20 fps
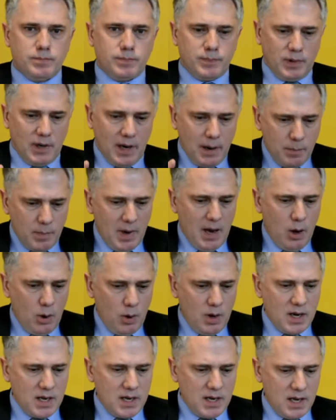
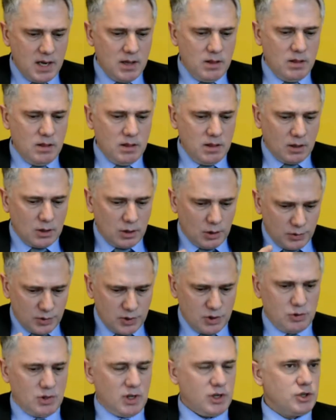primarily in the
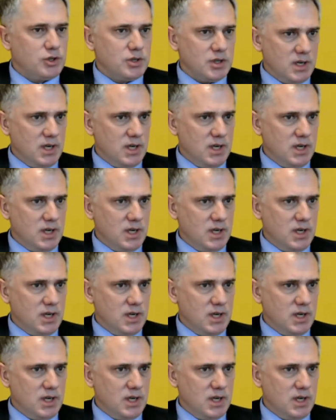construction